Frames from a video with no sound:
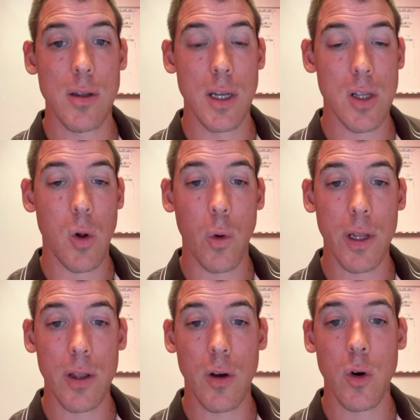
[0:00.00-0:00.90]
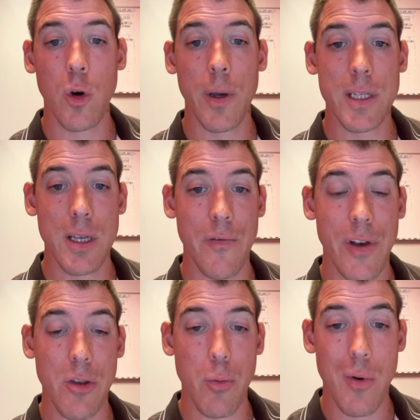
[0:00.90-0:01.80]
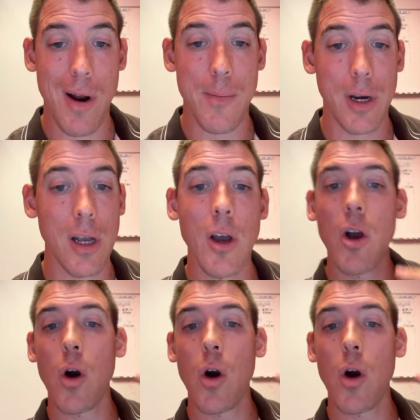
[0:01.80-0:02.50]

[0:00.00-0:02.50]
It's holding the home as an investment property,